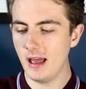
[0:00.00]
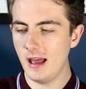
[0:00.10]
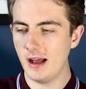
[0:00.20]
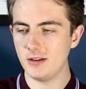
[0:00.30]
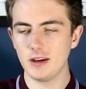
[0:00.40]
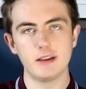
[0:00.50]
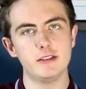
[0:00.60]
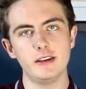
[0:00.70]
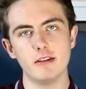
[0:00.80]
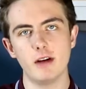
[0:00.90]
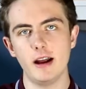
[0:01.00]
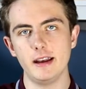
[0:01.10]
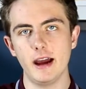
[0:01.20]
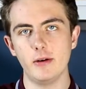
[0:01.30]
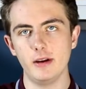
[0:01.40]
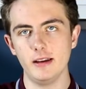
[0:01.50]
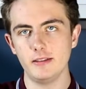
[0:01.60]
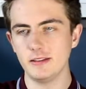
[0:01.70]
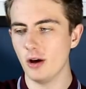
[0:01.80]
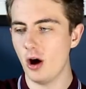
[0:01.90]
As you can see right now,
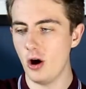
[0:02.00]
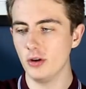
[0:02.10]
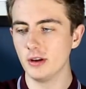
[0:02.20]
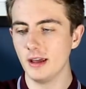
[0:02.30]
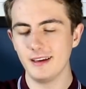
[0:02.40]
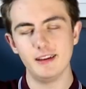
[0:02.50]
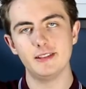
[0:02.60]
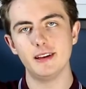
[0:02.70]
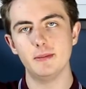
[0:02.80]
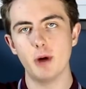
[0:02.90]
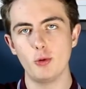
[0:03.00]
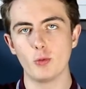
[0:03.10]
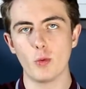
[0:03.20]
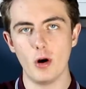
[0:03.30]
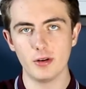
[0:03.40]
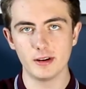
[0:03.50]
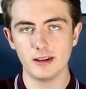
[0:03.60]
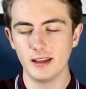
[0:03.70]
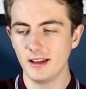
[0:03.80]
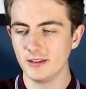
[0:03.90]
it's on, it's in mode 1,
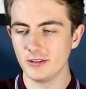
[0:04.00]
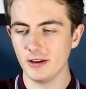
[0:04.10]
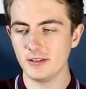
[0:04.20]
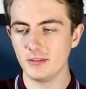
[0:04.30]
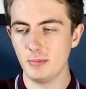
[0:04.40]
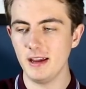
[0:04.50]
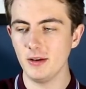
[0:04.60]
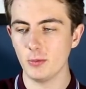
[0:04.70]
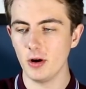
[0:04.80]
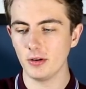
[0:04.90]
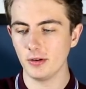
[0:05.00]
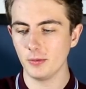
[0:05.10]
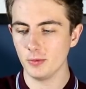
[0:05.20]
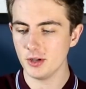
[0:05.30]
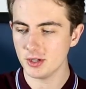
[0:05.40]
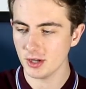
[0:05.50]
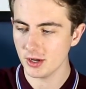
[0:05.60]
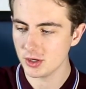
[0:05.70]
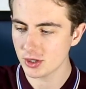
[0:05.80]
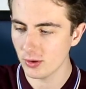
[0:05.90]
so it's speed 1, which
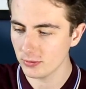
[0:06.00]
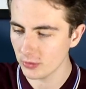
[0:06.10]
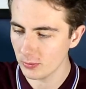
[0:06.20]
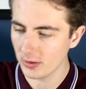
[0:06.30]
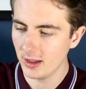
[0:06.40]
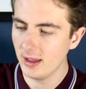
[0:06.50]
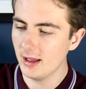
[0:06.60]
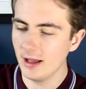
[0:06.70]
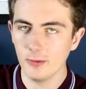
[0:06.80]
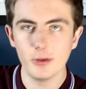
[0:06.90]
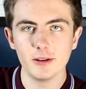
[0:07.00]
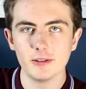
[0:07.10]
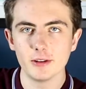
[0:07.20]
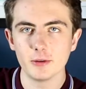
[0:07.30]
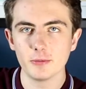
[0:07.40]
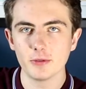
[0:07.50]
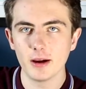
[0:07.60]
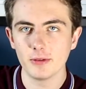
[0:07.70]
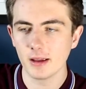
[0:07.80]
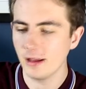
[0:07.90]
shows up. I'll wait until it comes
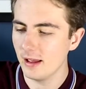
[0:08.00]
round.